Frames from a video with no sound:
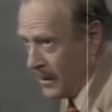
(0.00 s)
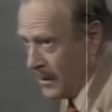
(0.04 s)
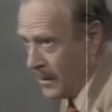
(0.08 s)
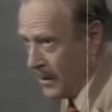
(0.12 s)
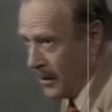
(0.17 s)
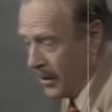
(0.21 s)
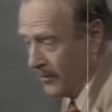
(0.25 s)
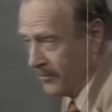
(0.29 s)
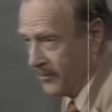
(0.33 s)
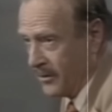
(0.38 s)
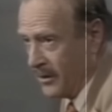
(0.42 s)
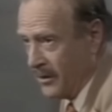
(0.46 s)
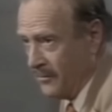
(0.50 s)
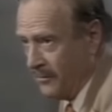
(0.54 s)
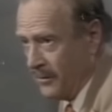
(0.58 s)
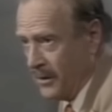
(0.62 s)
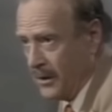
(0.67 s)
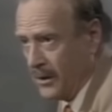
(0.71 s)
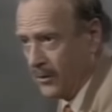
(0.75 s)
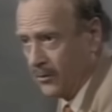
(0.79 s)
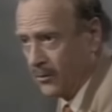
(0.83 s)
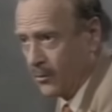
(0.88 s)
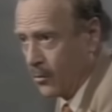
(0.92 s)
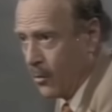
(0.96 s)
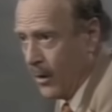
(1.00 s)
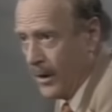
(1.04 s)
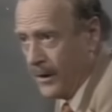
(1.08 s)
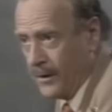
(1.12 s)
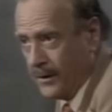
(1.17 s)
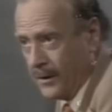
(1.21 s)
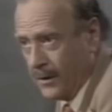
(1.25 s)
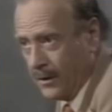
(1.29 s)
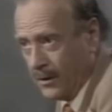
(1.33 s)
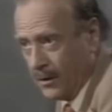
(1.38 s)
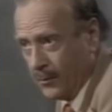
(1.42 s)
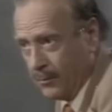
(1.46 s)
of TV is quite
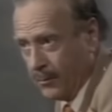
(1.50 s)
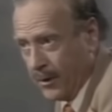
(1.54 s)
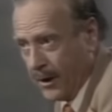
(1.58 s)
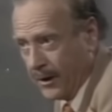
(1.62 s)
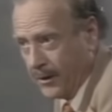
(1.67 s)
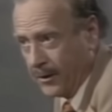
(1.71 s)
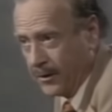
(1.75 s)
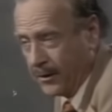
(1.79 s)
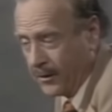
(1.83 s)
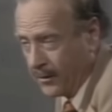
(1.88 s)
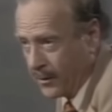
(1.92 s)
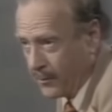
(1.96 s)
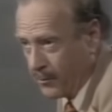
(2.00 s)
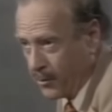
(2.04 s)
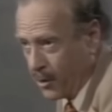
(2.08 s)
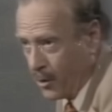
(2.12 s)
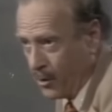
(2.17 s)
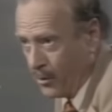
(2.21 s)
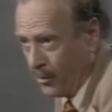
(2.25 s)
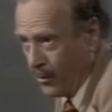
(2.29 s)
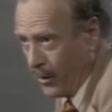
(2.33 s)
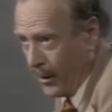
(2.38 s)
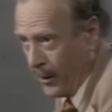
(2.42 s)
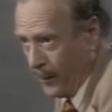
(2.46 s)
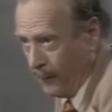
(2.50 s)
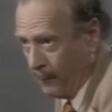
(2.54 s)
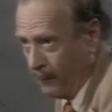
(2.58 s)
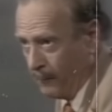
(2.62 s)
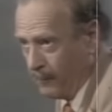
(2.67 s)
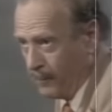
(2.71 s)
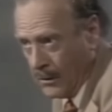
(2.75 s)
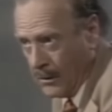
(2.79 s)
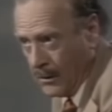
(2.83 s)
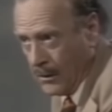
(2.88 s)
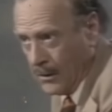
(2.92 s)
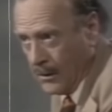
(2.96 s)
independent of the
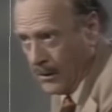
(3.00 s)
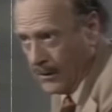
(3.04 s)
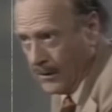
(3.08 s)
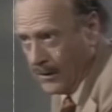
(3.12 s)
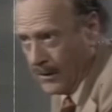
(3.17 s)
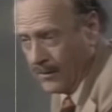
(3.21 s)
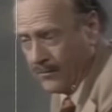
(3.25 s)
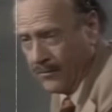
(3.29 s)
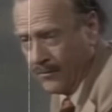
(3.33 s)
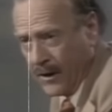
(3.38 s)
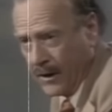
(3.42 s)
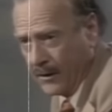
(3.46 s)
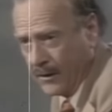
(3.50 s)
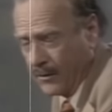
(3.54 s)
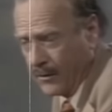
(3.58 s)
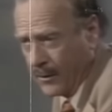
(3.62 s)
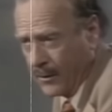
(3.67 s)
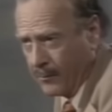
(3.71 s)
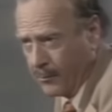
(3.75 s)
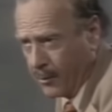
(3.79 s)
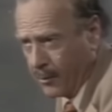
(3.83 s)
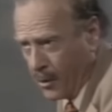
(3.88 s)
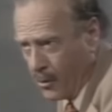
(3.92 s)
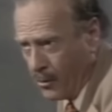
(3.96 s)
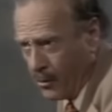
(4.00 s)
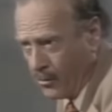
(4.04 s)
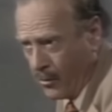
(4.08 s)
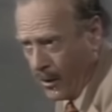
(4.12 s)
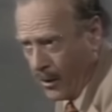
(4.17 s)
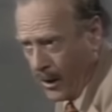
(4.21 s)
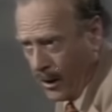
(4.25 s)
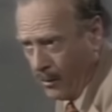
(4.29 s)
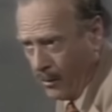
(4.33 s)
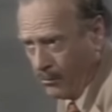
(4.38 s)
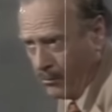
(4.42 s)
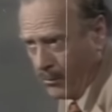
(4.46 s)
program. The effect of the
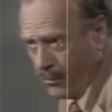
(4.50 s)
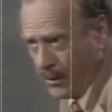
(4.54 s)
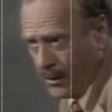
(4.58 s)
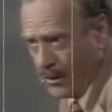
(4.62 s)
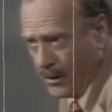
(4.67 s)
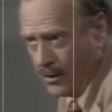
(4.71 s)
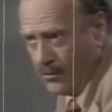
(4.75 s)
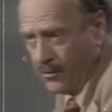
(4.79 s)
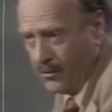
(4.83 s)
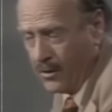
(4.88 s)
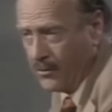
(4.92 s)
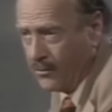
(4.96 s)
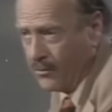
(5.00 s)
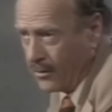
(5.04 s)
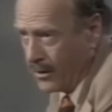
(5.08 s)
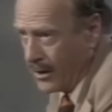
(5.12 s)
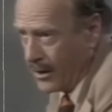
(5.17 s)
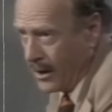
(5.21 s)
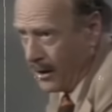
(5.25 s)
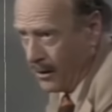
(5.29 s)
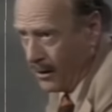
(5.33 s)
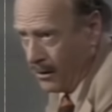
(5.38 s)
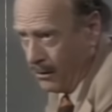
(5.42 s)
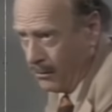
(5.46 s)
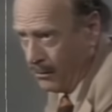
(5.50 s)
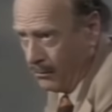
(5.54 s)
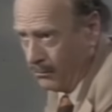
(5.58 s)
program is incidental.